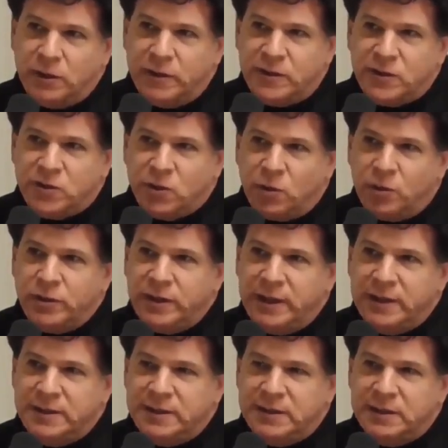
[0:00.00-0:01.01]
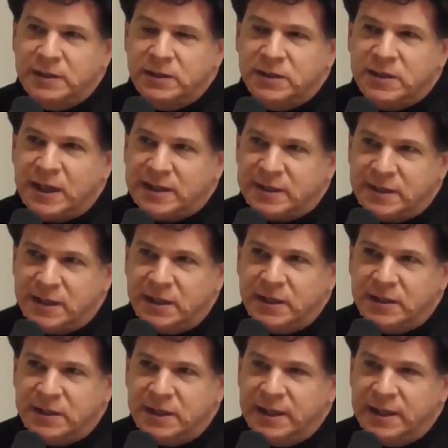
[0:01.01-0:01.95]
And the soul needs sustenance,